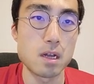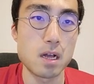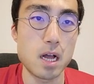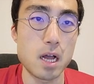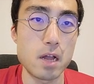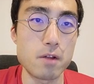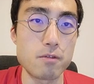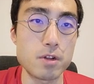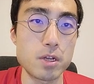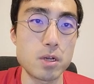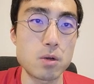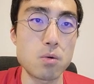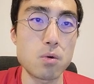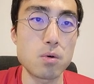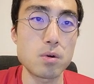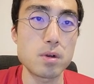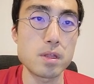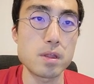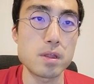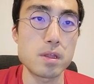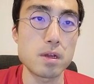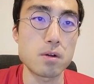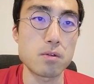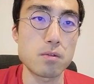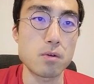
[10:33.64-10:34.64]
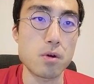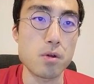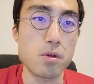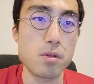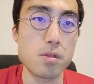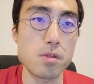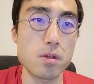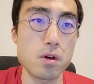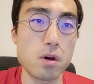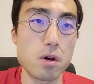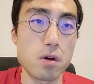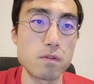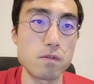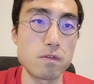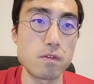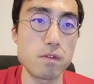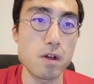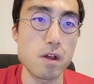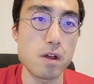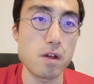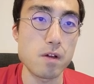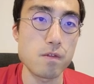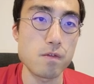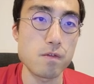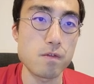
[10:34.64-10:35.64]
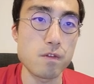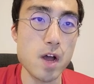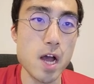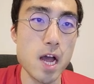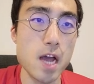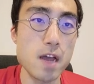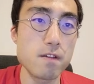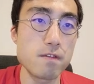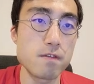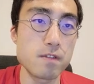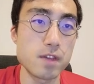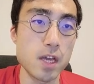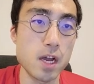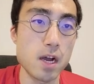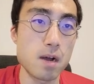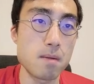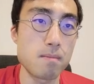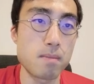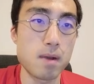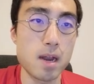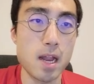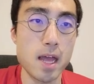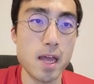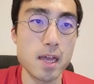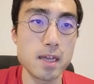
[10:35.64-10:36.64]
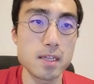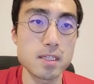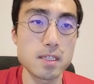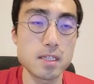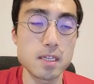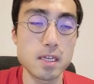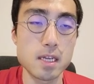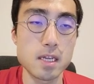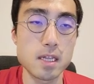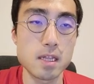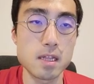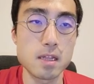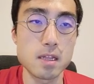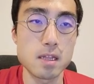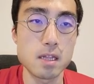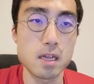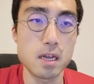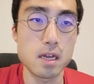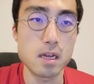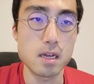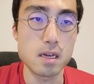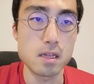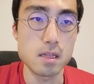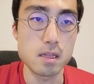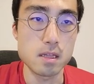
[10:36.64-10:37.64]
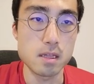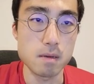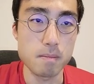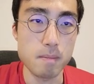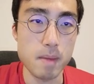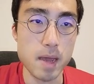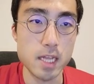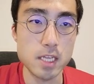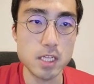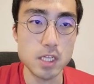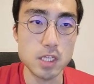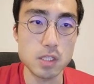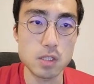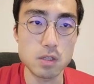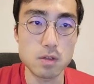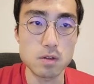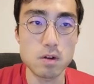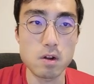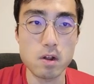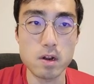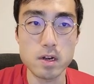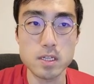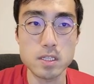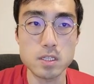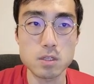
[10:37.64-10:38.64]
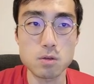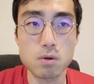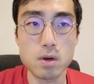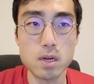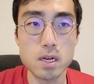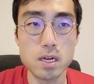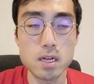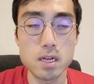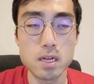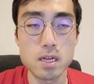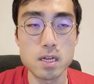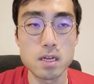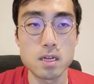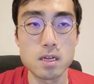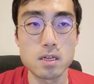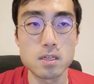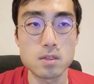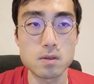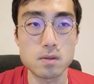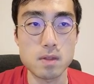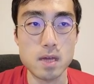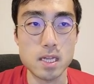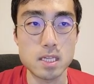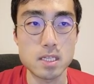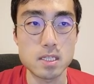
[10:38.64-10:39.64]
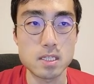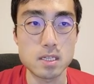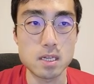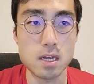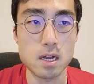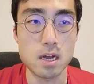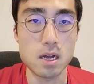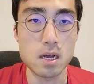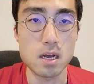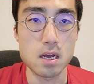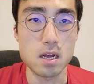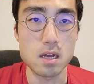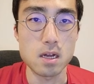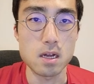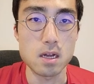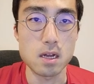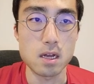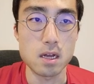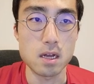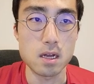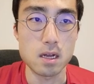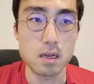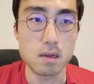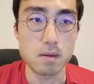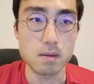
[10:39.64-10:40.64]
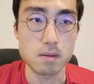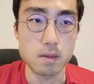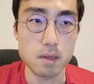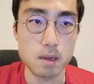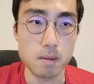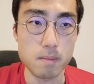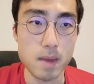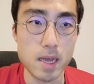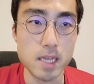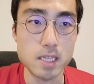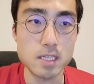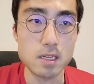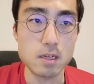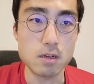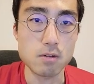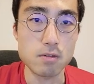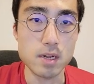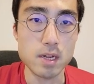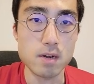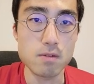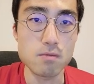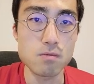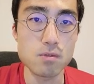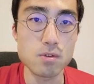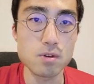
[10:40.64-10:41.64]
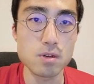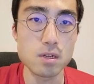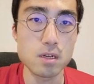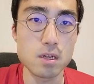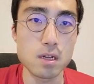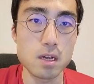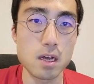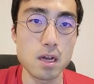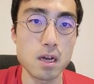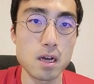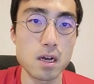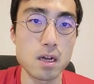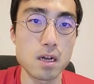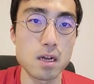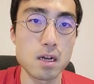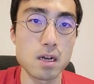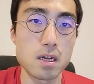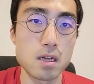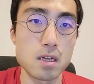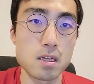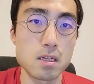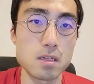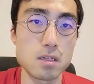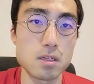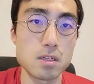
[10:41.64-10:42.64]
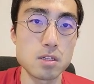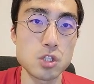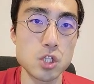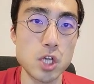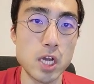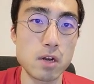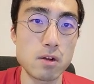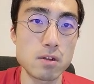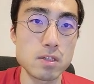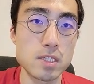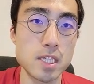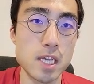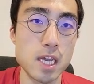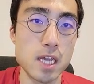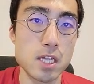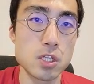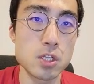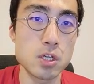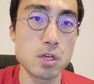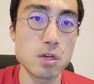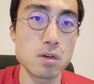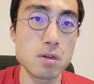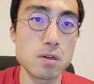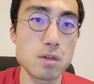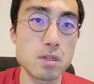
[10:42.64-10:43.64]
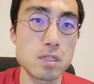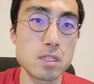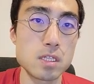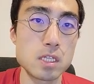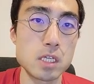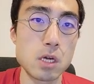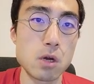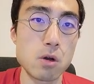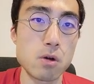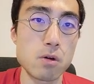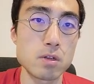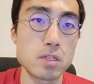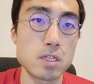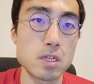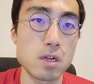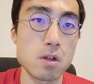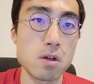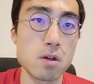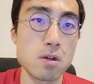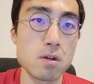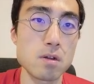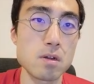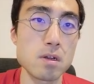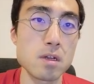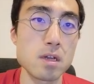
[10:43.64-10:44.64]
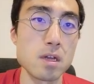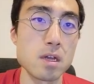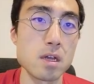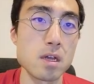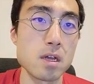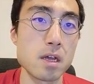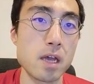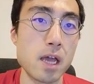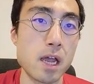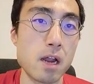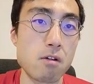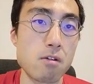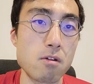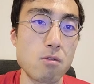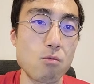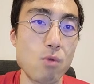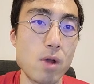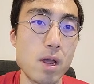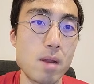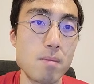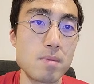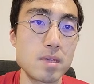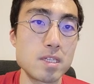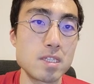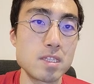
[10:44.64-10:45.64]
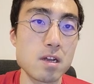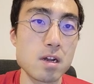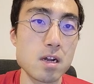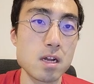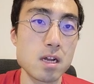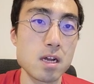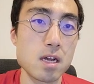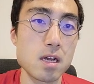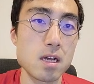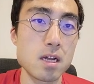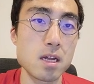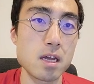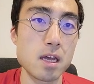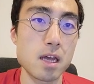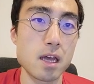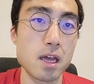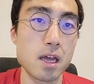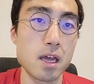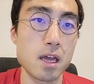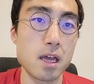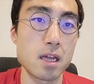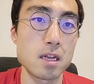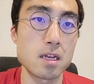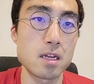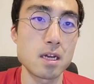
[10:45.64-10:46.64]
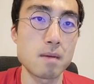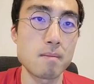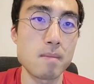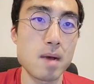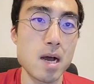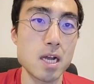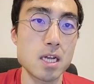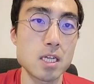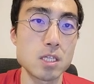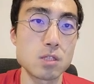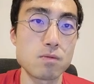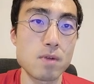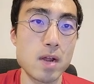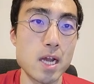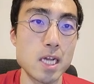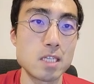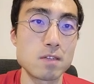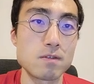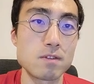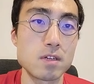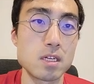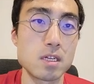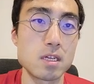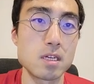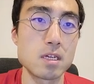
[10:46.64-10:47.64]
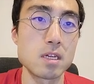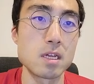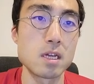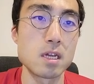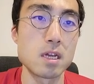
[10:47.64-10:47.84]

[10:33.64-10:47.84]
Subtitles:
I recorded the growth of five young players in the Manchester United squad. So that's Mason Greenwood, Jadon Sancho, Diogo Dalot, Aaron Wan-Bissaka, and Marcus Rashford.